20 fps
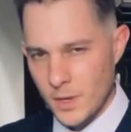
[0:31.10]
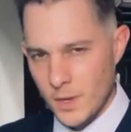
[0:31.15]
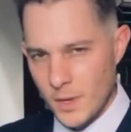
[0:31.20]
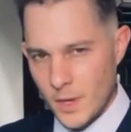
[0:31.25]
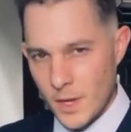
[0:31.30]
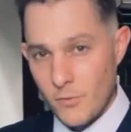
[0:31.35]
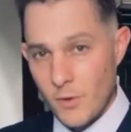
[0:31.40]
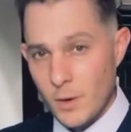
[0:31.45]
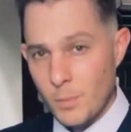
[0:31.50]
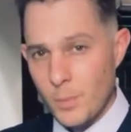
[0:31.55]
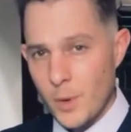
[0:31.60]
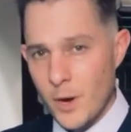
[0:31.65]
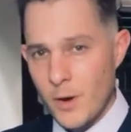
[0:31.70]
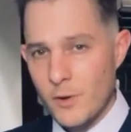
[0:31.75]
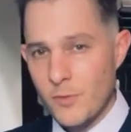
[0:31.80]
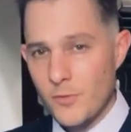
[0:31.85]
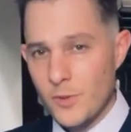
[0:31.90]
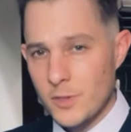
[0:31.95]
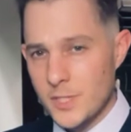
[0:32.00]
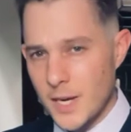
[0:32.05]
If one parent
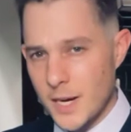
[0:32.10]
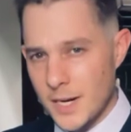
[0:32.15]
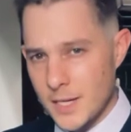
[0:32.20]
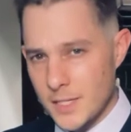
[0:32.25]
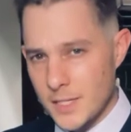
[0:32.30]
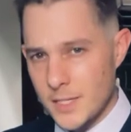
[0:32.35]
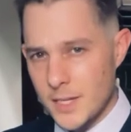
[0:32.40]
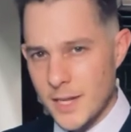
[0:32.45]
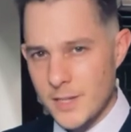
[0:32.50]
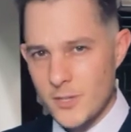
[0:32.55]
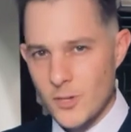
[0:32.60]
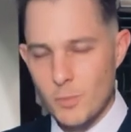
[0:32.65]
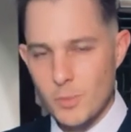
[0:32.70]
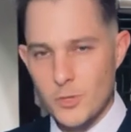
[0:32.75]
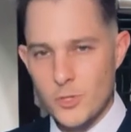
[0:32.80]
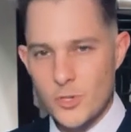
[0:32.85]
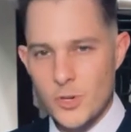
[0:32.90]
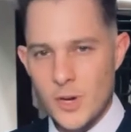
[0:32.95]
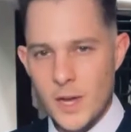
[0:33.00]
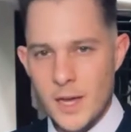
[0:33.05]
feels isolated or
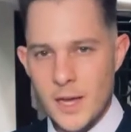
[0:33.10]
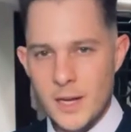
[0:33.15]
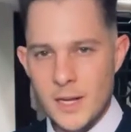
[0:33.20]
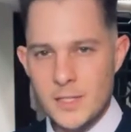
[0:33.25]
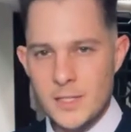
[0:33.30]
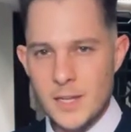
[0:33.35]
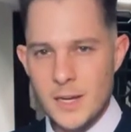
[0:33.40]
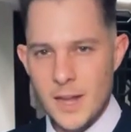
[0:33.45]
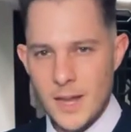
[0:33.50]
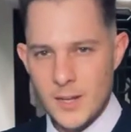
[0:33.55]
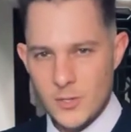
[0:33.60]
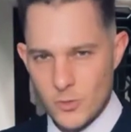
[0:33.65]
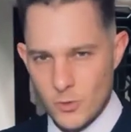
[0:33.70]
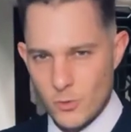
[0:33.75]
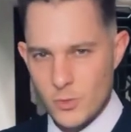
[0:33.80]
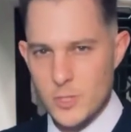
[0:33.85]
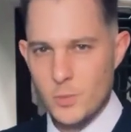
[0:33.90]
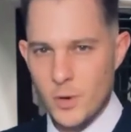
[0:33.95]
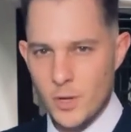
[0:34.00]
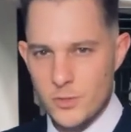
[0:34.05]
betrayed, it's a natural
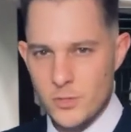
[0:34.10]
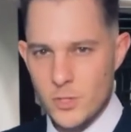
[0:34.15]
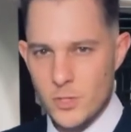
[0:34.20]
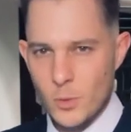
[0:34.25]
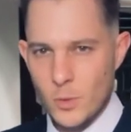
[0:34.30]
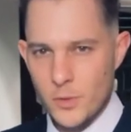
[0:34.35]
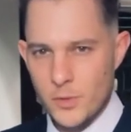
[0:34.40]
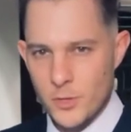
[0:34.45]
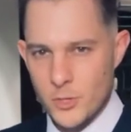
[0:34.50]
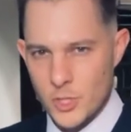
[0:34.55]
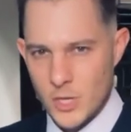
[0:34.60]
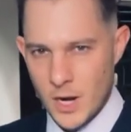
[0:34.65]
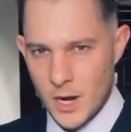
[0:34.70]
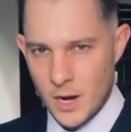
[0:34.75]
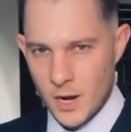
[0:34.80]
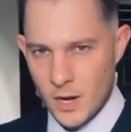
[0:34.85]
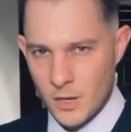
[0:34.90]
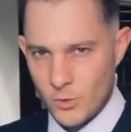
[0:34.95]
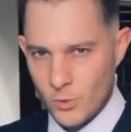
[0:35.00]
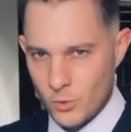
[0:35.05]
response to want the
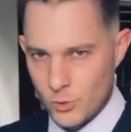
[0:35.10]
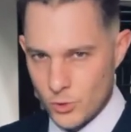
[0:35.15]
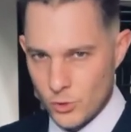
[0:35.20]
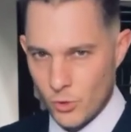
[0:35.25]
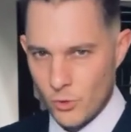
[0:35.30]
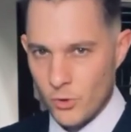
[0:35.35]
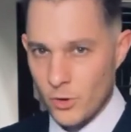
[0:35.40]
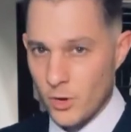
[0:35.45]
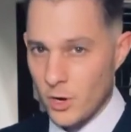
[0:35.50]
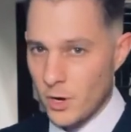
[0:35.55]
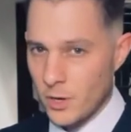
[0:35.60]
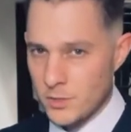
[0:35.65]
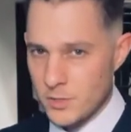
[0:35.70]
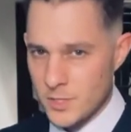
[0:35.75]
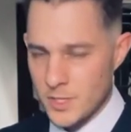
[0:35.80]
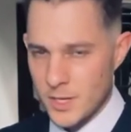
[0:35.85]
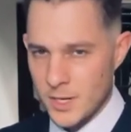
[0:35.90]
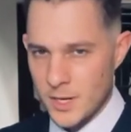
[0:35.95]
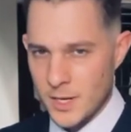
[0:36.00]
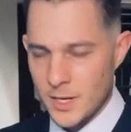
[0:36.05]
child or children on
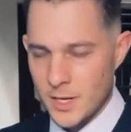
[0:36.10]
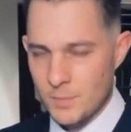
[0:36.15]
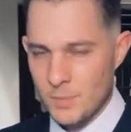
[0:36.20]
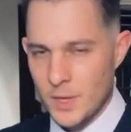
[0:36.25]
side.